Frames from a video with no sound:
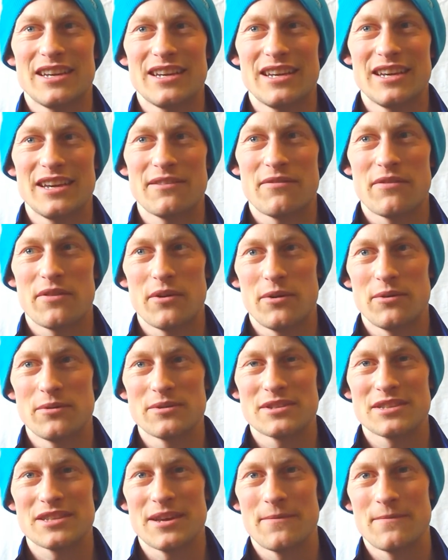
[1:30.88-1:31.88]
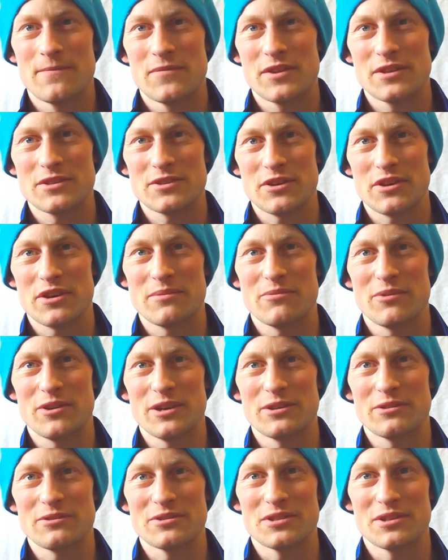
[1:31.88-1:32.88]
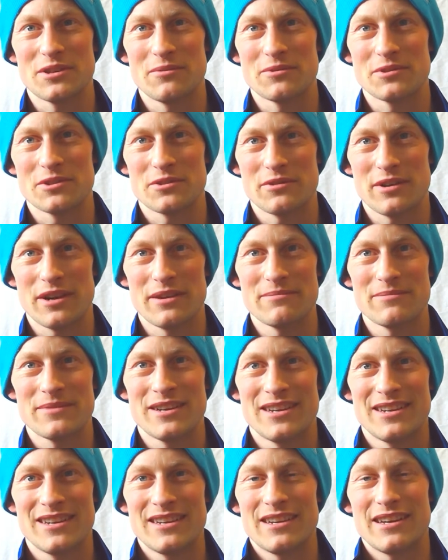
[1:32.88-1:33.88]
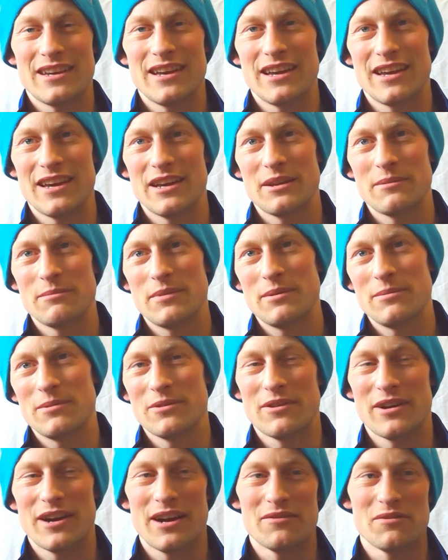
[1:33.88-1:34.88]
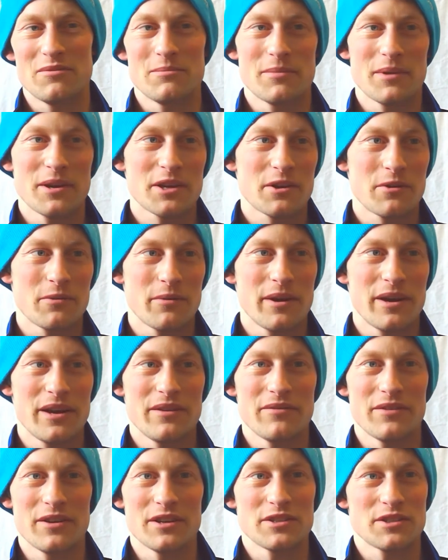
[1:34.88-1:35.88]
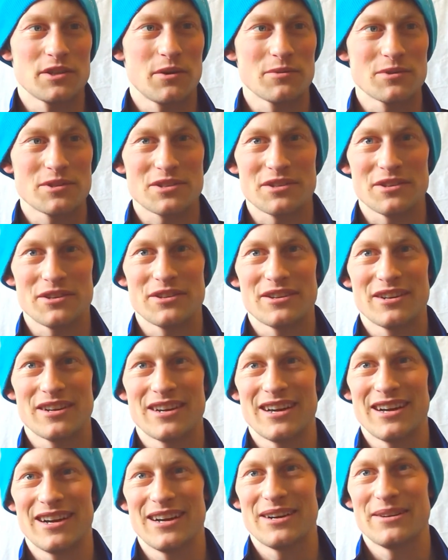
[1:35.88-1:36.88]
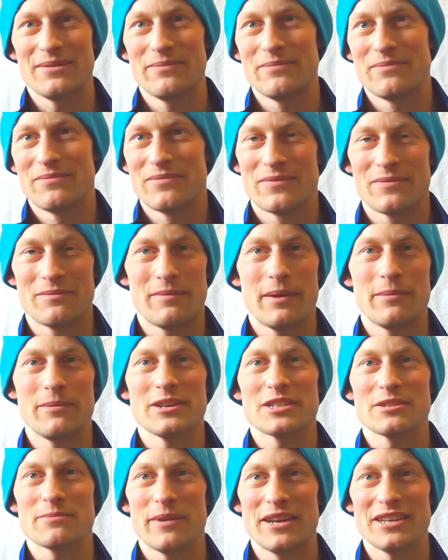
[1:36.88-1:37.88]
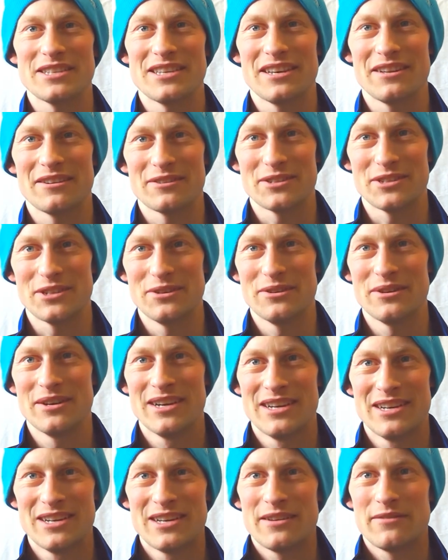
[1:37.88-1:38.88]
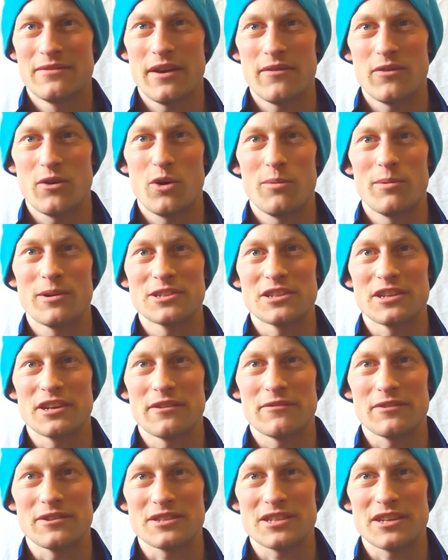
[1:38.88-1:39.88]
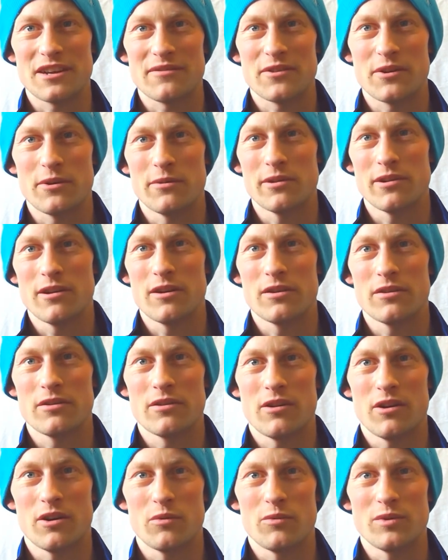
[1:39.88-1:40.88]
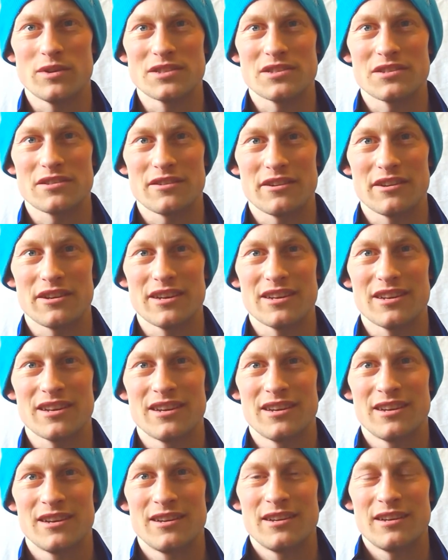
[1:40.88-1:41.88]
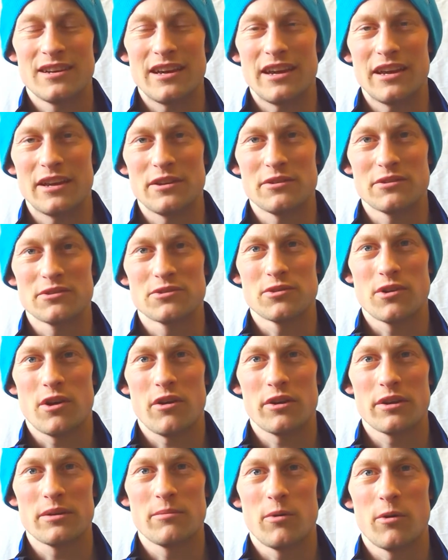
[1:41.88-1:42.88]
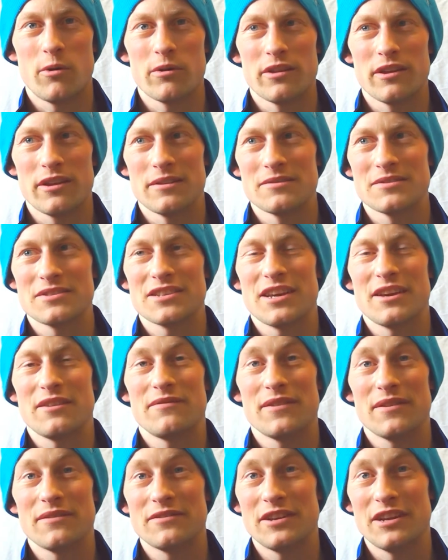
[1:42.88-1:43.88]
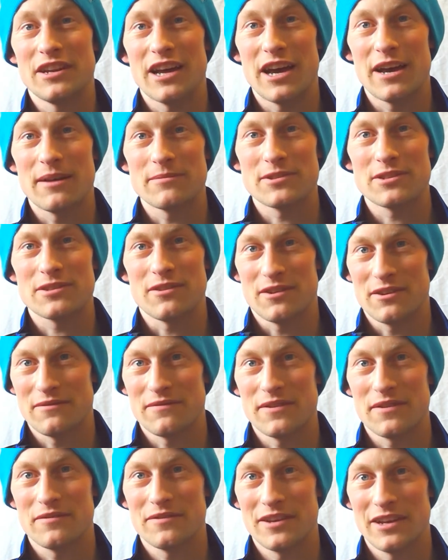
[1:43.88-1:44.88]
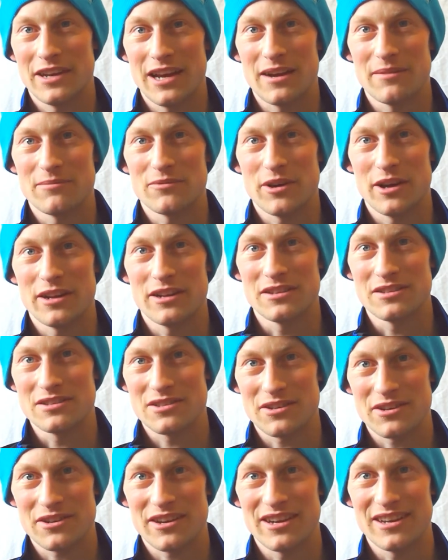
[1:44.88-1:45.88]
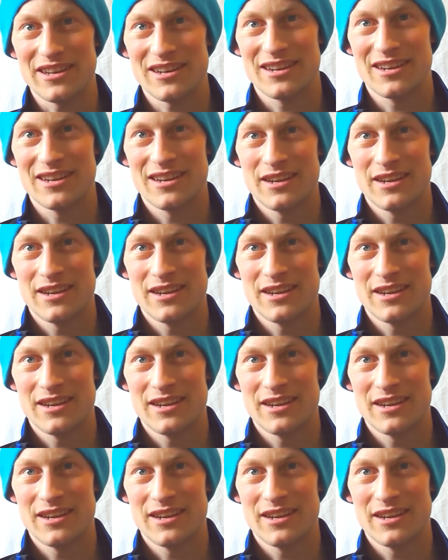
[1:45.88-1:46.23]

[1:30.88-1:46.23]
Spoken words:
if those circuit breakers don't trip, and maybe you have a microwave and a toaster, maybe a space heater too, if you have a whole bunch of different stuff going on one circuit and you're drawing more than say 15 amps on a 15 amp rated circuit,